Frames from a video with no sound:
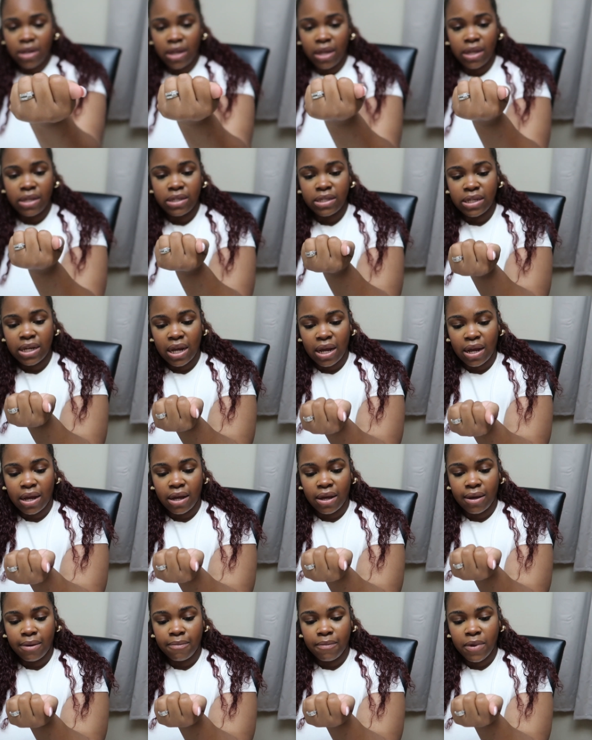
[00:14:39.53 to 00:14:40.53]
it's
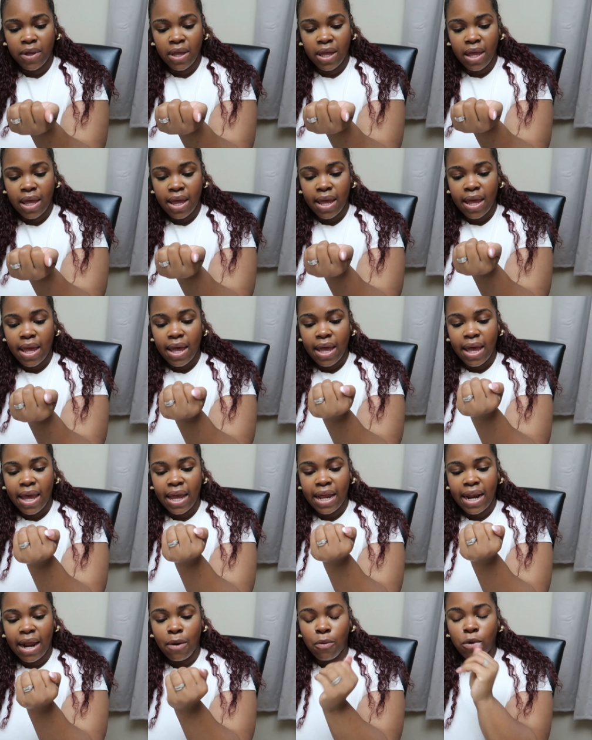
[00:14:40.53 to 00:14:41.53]
time
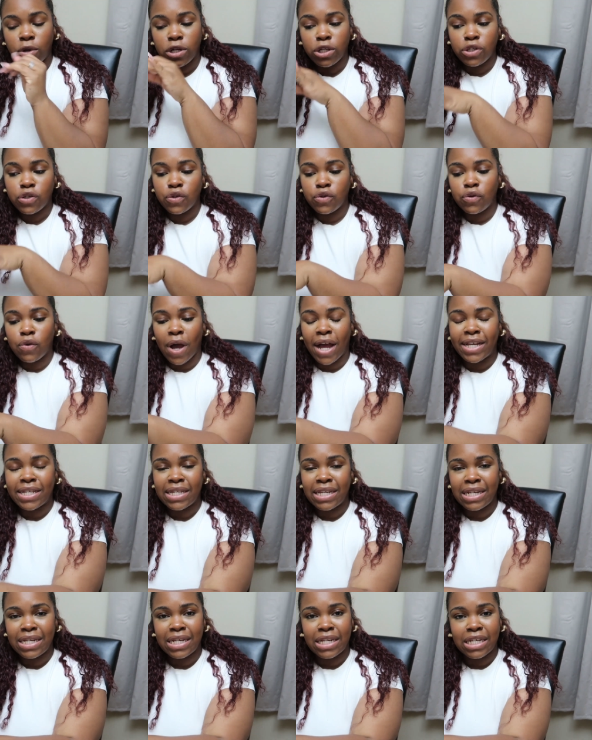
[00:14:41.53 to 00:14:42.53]
and i want to do i
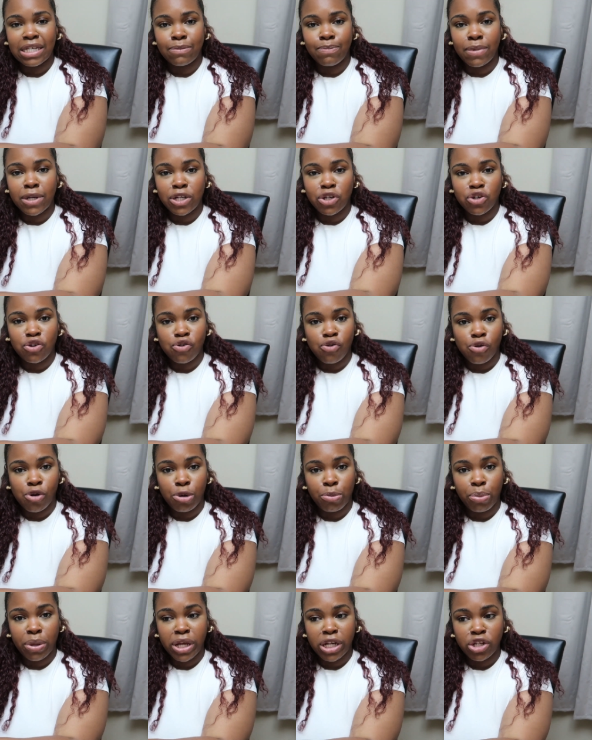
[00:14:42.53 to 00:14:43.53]
seen this picture
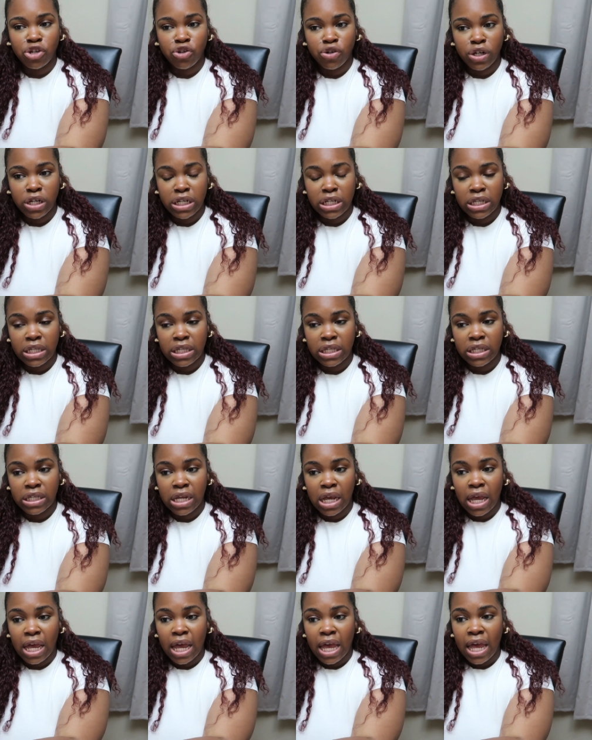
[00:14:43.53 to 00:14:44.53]
on pinterest
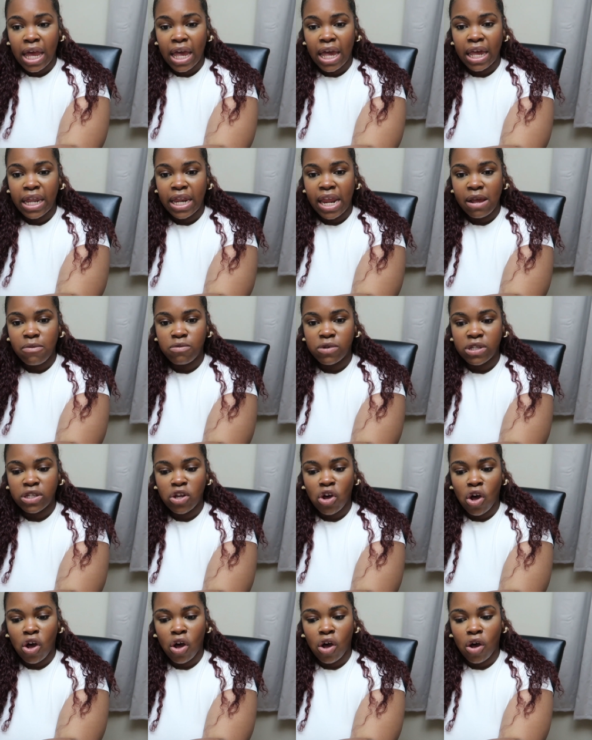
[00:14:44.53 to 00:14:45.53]
and they was
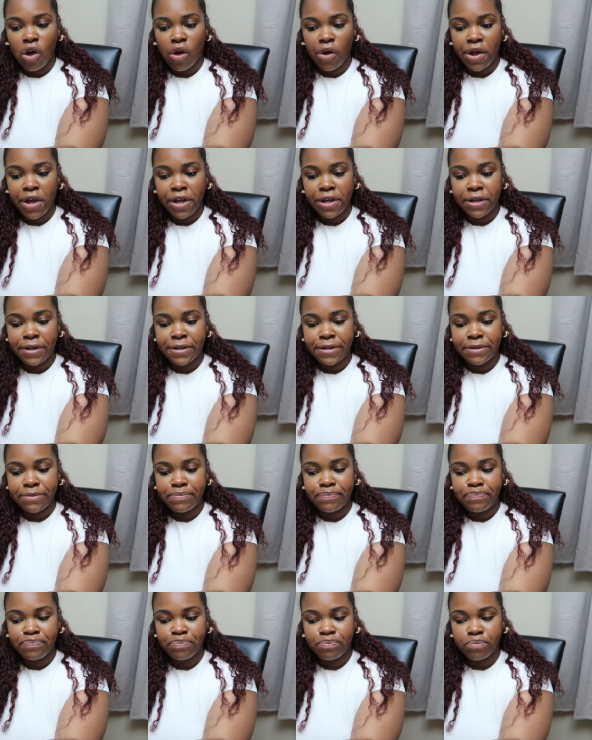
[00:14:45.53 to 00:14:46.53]
called
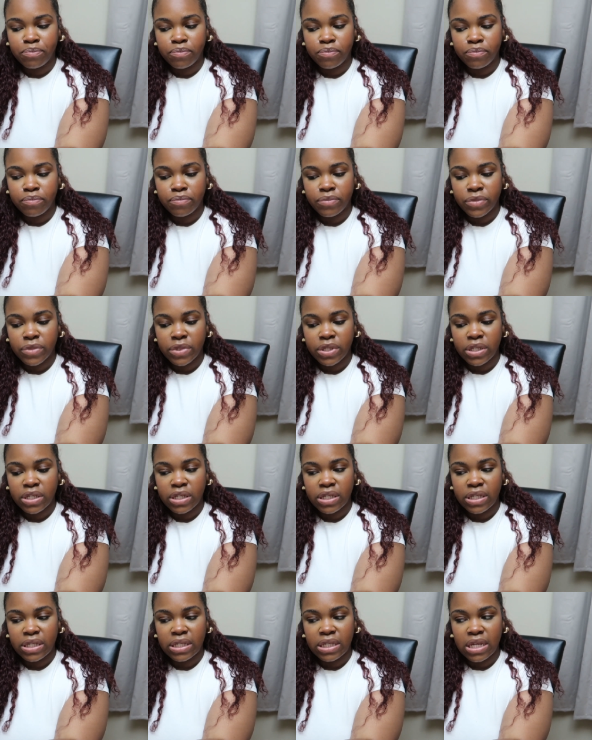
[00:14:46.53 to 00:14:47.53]
um,
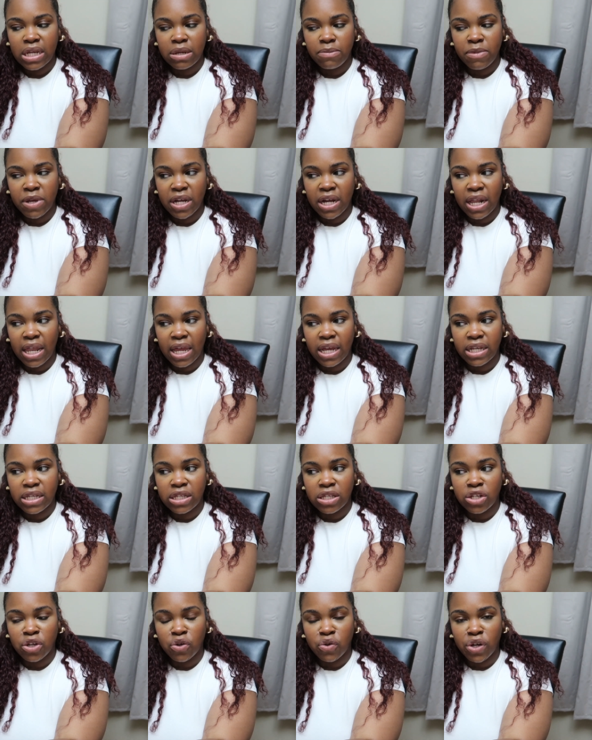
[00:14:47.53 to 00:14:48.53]
cinnamon
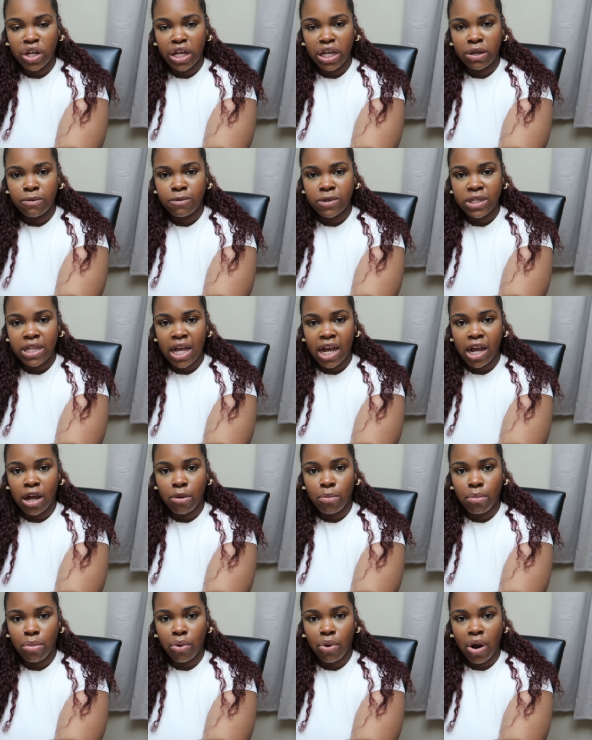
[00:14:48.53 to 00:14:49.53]
glazed donut it was like
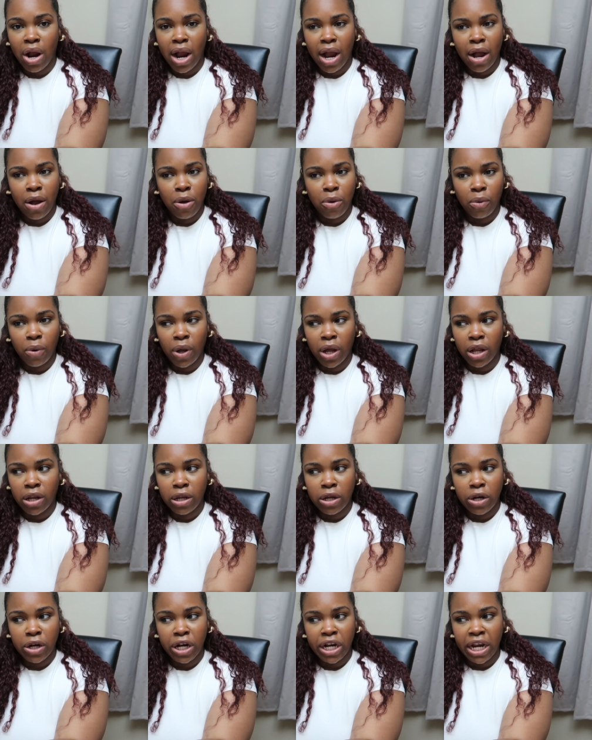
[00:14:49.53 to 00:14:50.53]
a brown
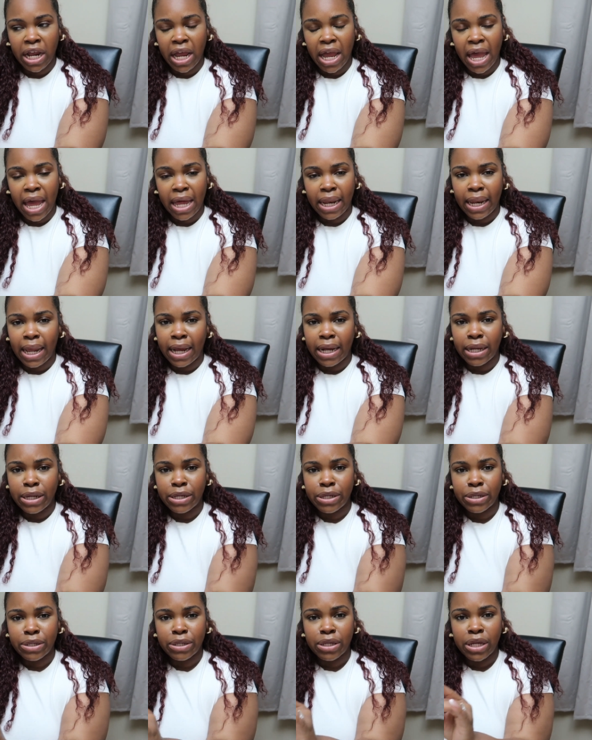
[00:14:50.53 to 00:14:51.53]
color and it had like
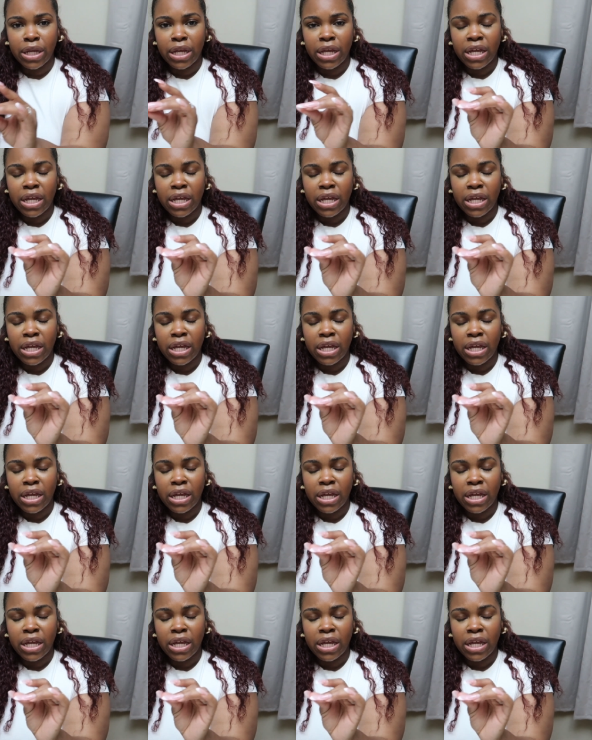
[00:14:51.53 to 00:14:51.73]
a